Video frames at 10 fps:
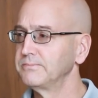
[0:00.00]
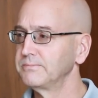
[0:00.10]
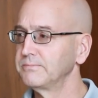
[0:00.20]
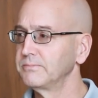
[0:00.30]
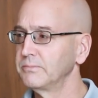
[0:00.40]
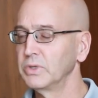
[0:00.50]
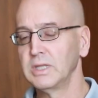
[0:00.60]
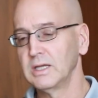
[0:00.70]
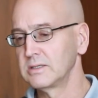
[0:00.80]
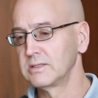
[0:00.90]
Mm-hmm. But
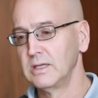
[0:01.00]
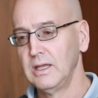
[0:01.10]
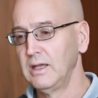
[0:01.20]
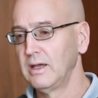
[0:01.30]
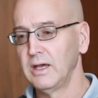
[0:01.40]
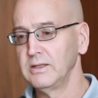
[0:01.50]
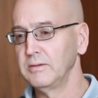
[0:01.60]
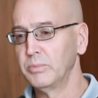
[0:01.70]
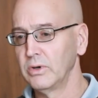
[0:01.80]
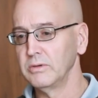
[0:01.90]
that's, I
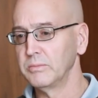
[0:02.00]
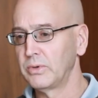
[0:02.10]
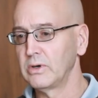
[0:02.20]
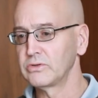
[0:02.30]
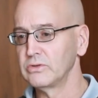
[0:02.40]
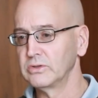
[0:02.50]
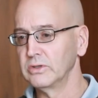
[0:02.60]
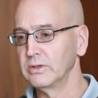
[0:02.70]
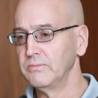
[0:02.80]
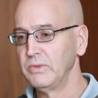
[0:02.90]
think, part and parcel
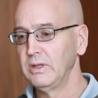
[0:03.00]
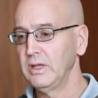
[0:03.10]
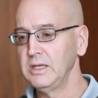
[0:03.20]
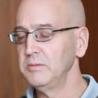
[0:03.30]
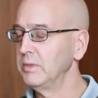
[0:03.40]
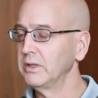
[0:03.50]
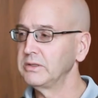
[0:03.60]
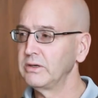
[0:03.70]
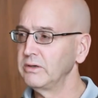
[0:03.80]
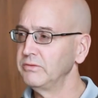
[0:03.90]
to any
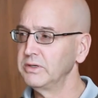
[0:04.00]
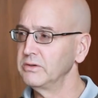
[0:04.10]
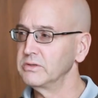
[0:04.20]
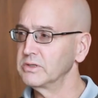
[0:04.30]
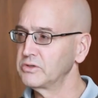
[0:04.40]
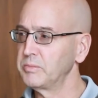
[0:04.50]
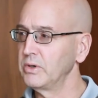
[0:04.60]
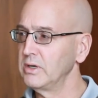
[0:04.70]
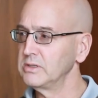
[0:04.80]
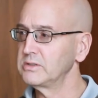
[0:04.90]
military veteran's
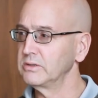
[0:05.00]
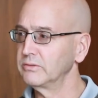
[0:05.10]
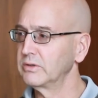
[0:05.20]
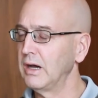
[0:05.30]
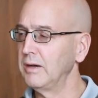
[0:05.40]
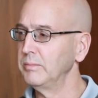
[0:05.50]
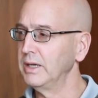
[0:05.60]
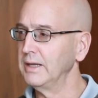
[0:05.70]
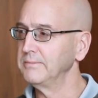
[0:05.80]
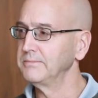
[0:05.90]
experience of
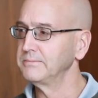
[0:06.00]
combat.